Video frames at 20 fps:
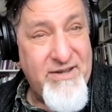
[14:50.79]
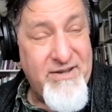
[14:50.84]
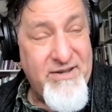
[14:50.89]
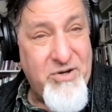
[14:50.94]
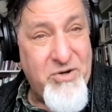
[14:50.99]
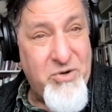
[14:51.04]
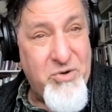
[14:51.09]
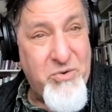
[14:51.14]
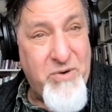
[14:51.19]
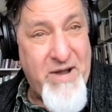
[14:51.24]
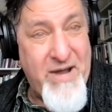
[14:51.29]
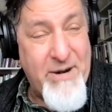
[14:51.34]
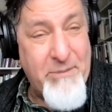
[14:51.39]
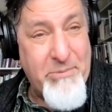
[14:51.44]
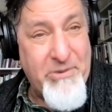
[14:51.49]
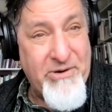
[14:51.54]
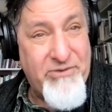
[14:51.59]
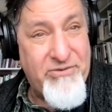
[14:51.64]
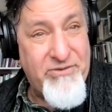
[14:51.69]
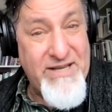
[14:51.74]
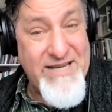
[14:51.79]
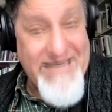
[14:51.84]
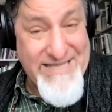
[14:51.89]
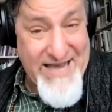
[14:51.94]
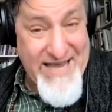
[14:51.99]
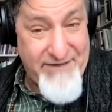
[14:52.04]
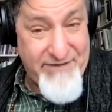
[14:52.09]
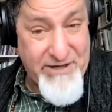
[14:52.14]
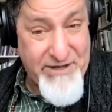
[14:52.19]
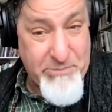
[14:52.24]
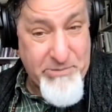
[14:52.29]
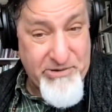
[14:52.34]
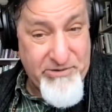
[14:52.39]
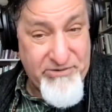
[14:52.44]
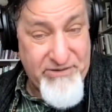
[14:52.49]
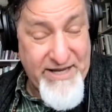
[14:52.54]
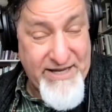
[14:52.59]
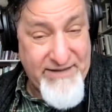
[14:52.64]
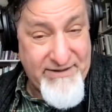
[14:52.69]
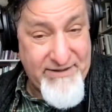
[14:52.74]
who had he's having a
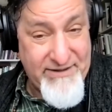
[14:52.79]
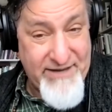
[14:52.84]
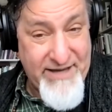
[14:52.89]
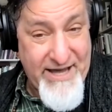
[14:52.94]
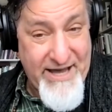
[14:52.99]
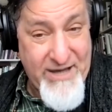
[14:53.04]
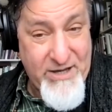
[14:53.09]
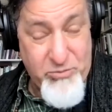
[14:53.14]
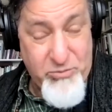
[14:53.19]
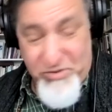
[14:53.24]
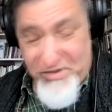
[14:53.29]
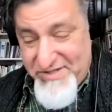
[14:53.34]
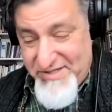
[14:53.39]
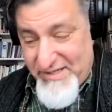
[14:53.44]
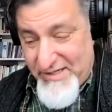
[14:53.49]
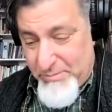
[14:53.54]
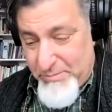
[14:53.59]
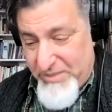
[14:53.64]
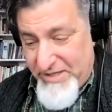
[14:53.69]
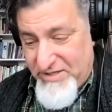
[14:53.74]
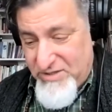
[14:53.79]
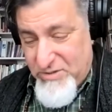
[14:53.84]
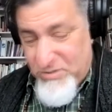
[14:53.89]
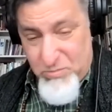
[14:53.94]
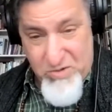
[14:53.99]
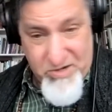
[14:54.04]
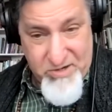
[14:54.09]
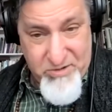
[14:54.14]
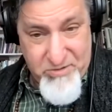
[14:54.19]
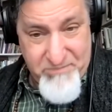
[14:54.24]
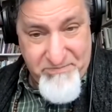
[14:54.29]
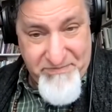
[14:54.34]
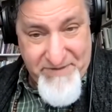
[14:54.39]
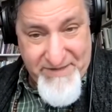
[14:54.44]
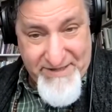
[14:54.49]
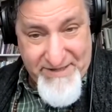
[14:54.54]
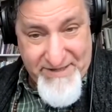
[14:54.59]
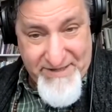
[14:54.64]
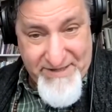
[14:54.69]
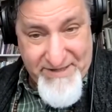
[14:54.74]
birthday today, and we'll celebrate tomorrow
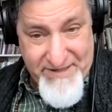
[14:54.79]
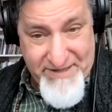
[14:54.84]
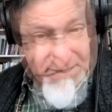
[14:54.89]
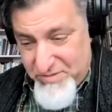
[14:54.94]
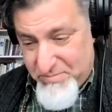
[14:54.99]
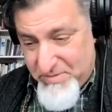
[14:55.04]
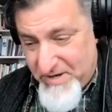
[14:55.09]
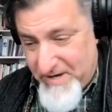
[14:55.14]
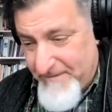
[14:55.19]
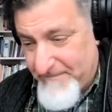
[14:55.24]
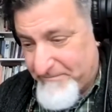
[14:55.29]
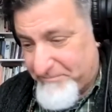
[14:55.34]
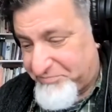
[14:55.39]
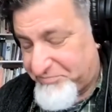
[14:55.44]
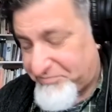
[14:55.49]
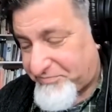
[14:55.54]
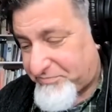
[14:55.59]
at the sushi bar.